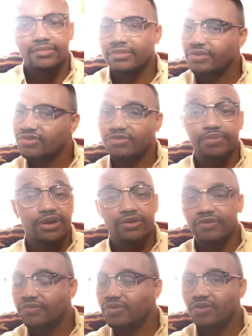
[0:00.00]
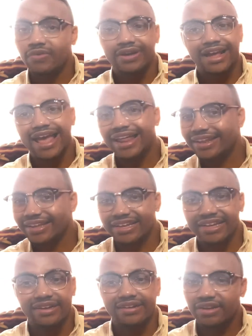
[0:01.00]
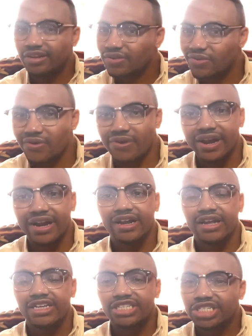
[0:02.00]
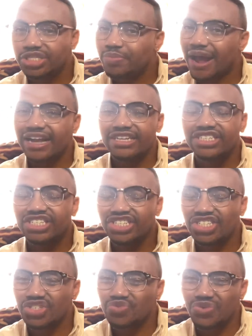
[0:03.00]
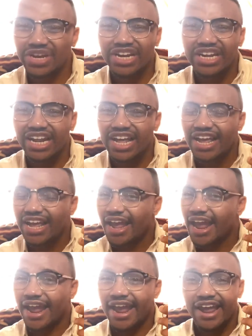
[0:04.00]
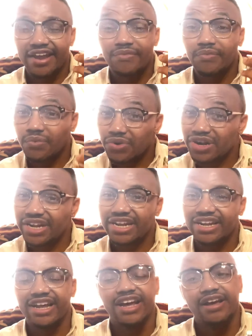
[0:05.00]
It's beautiful, elegant, alluring, spicy, sweet, and woody.